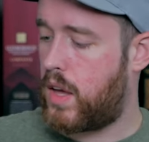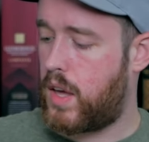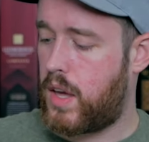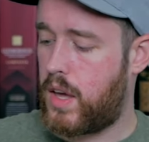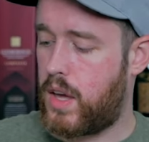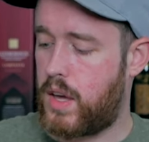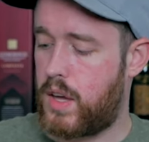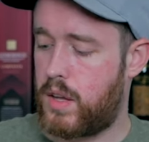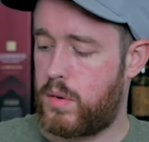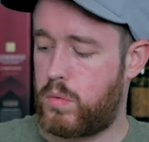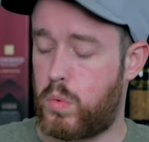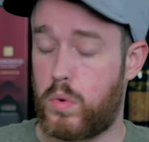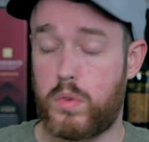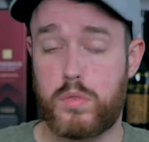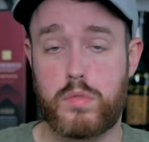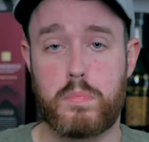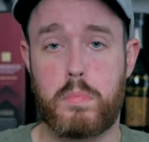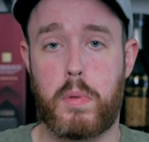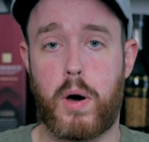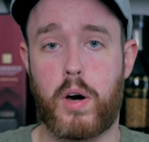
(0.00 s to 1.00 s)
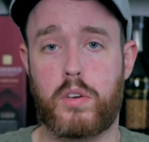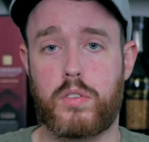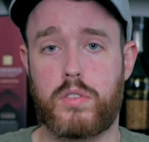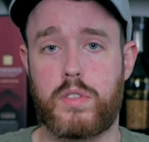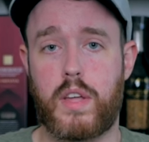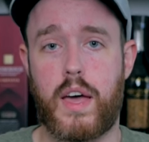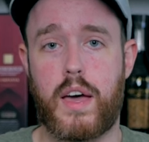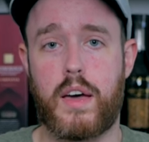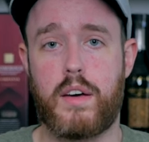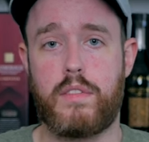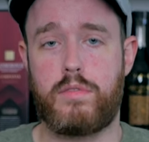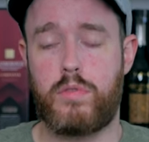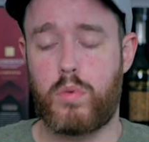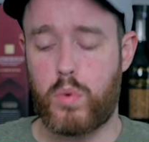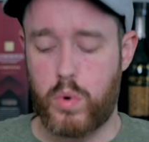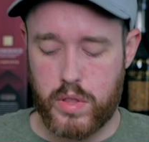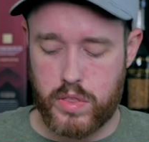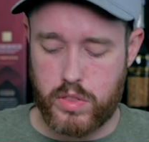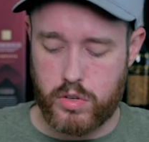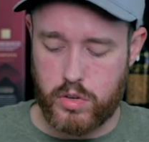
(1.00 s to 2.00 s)
and it's bottled at
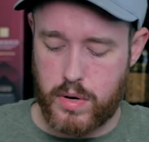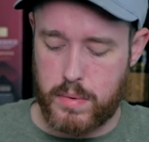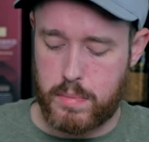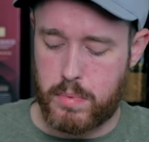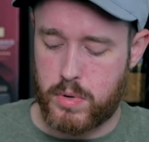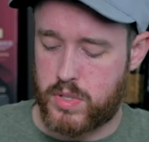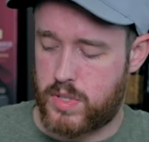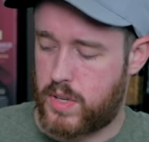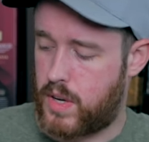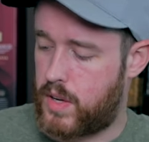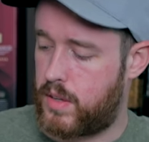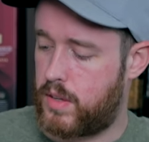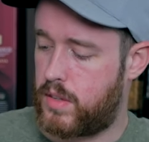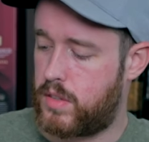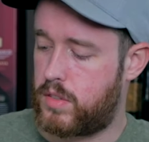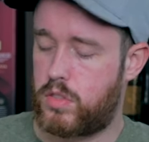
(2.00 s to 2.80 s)
43%.